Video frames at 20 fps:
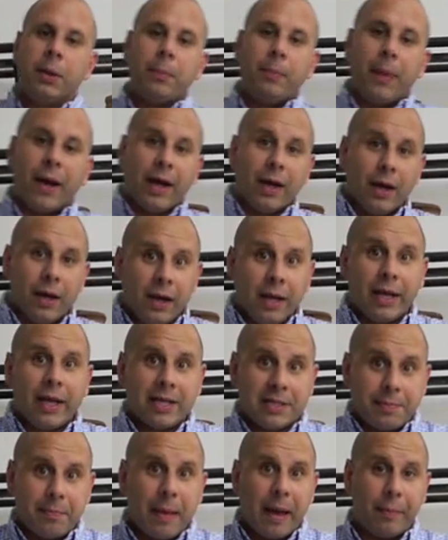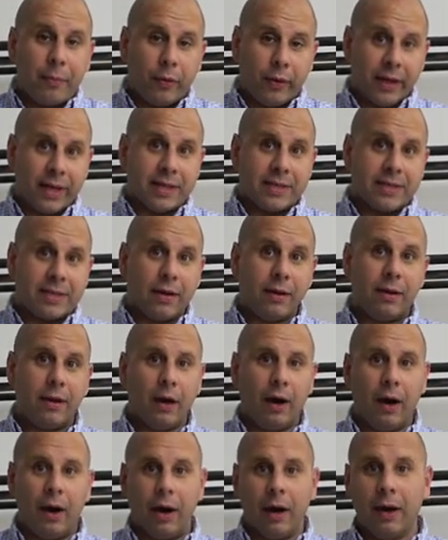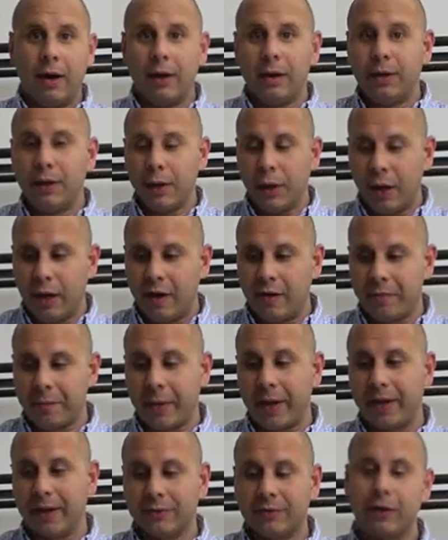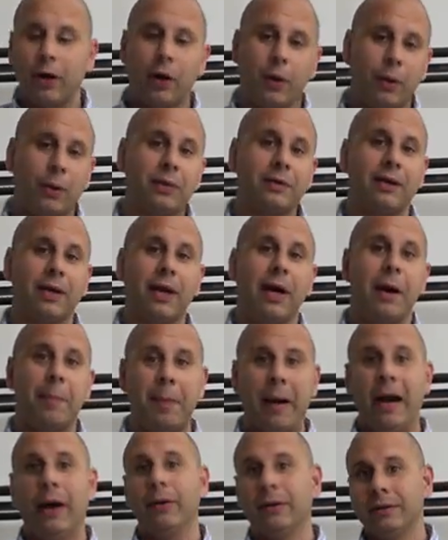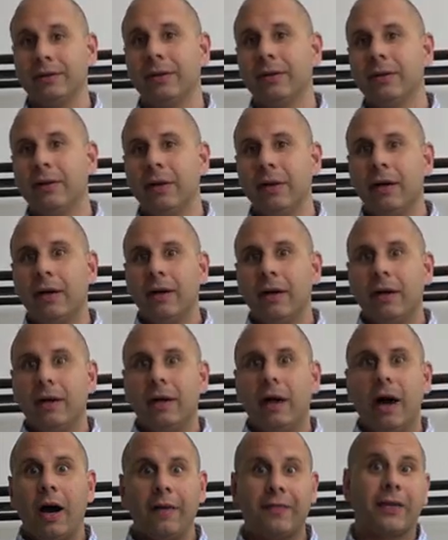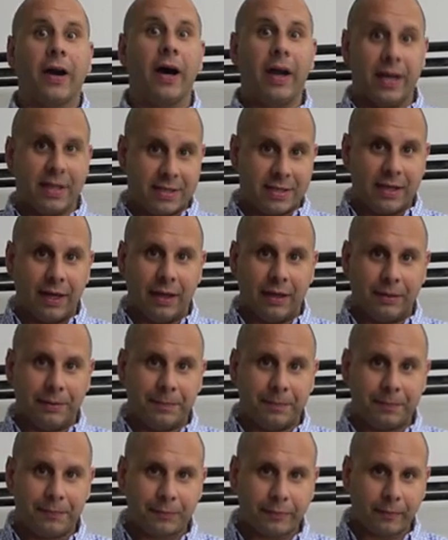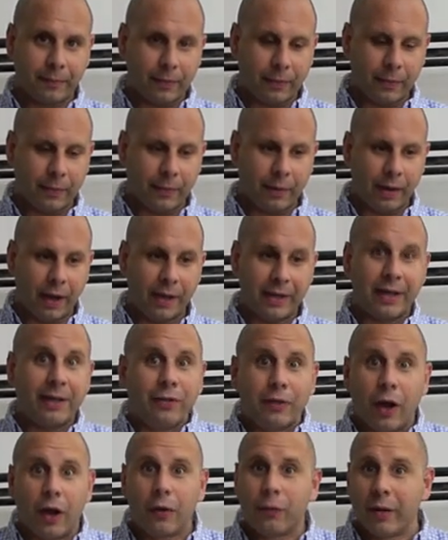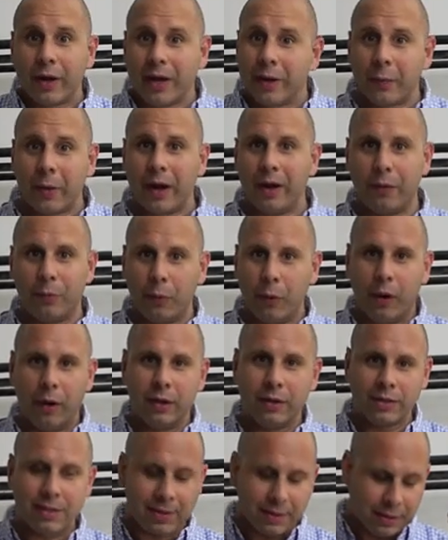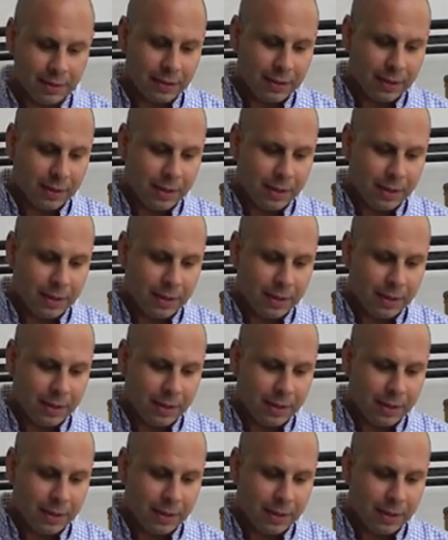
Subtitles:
My earliest memories are of being told about Afghanistan. I didn't know really where it was,